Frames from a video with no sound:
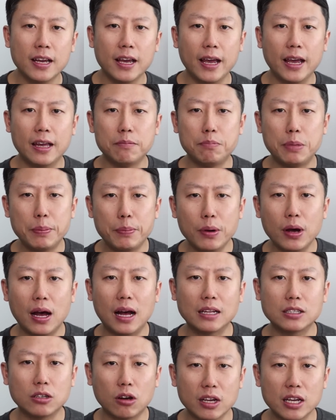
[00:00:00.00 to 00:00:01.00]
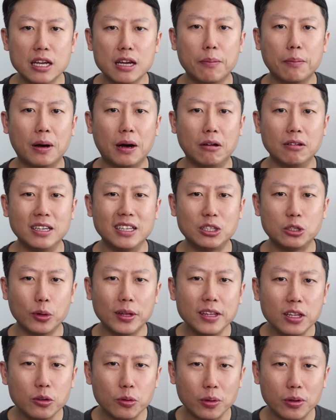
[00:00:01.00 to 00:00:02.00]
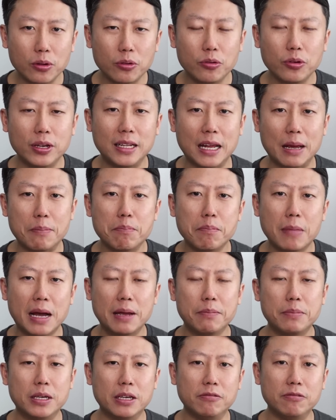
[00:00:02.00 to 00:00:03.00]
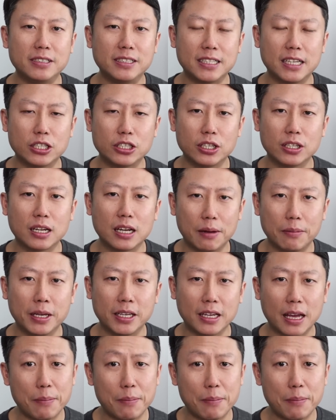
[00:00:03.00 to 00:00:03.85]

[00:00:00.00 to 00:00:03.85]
and people are talking about in 2023 there might be a recession coming,